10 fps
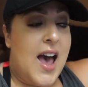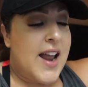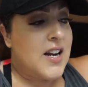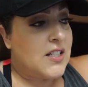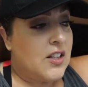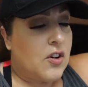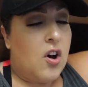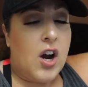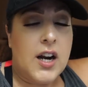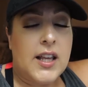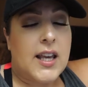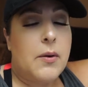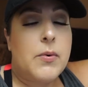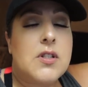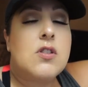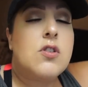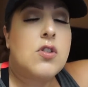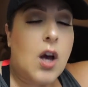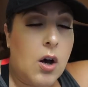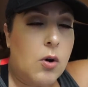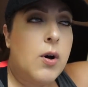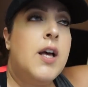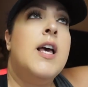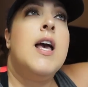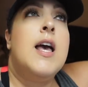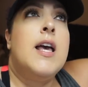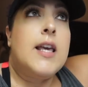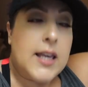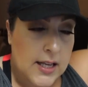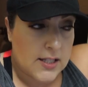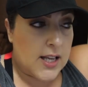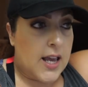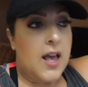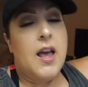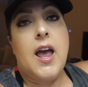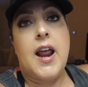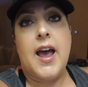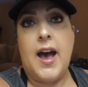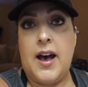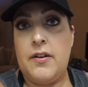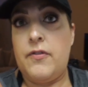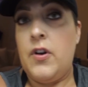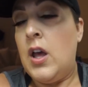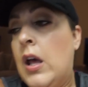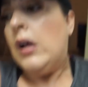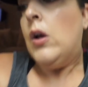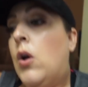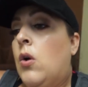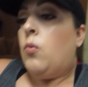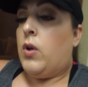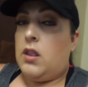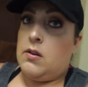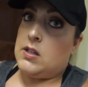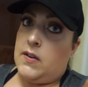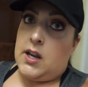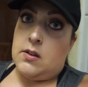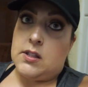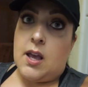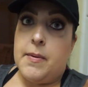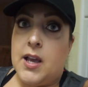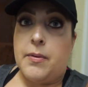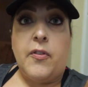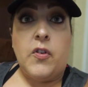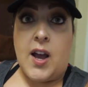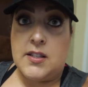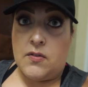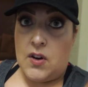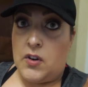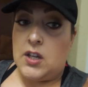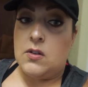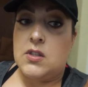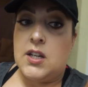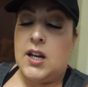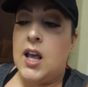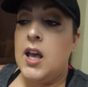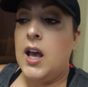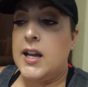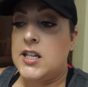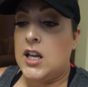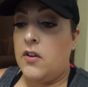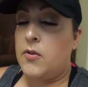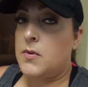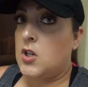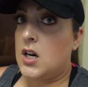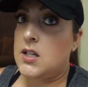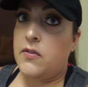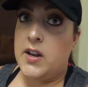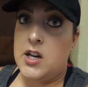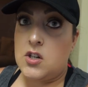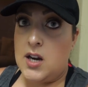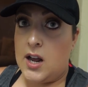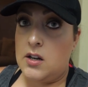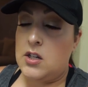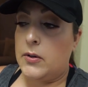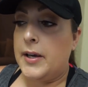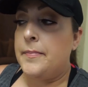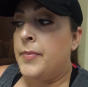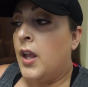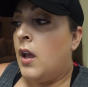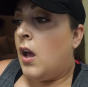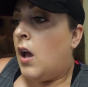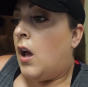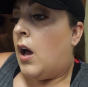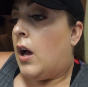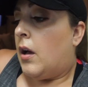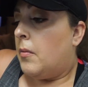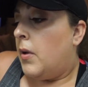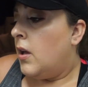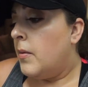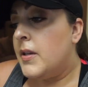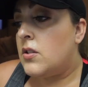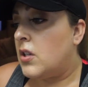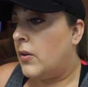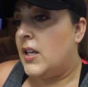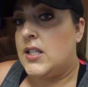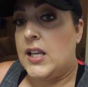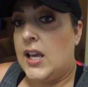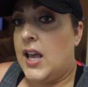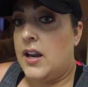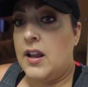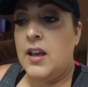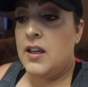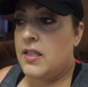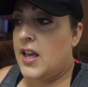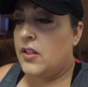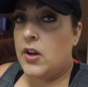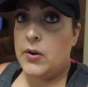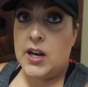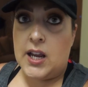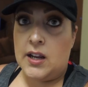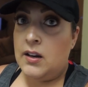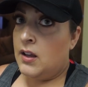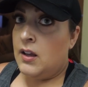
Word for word: added it to the cart. Like it was so easy. And I have one of those videos coming up if you guys have never used it. I take you from start to finish and how to do it. Um, it's so easy. And they loaded it.